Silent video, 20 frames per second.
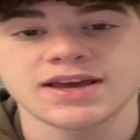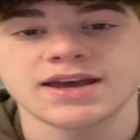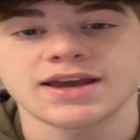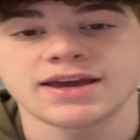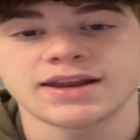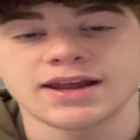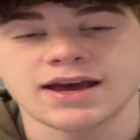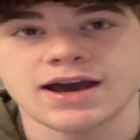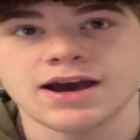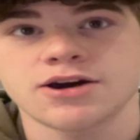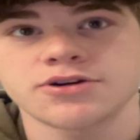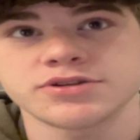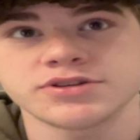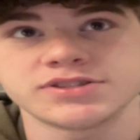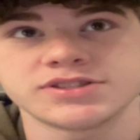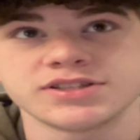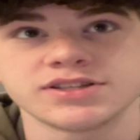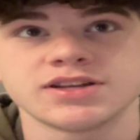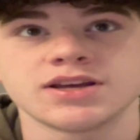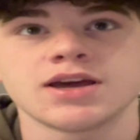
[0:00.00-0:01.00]
and how
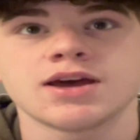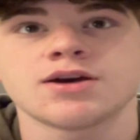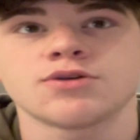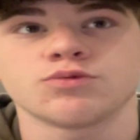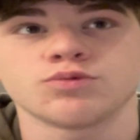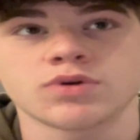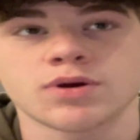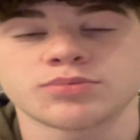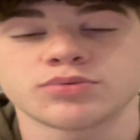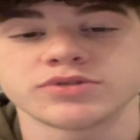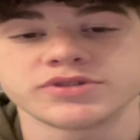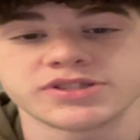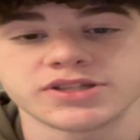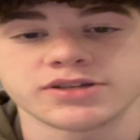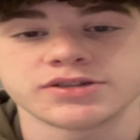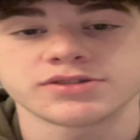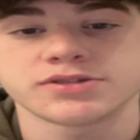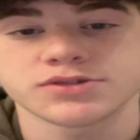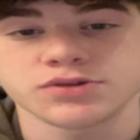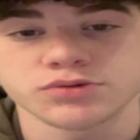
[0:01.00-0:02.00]
does it
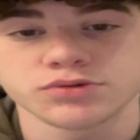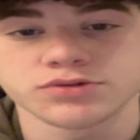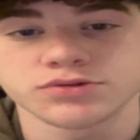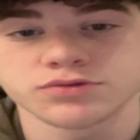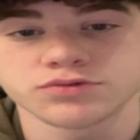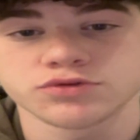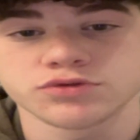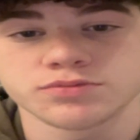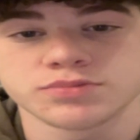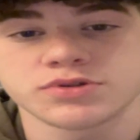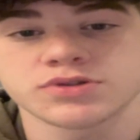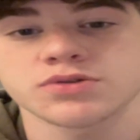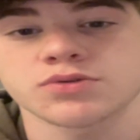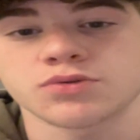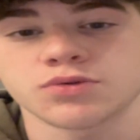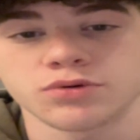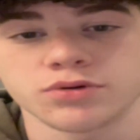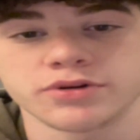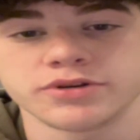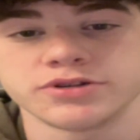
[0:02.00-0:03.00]
represent social groups
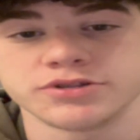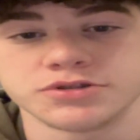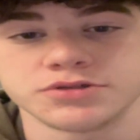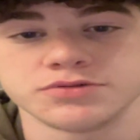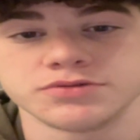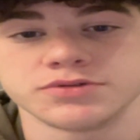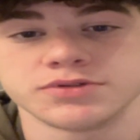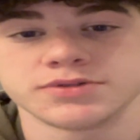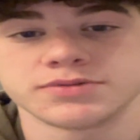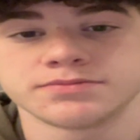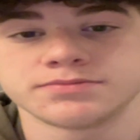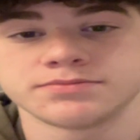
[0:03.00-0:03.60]
or issues?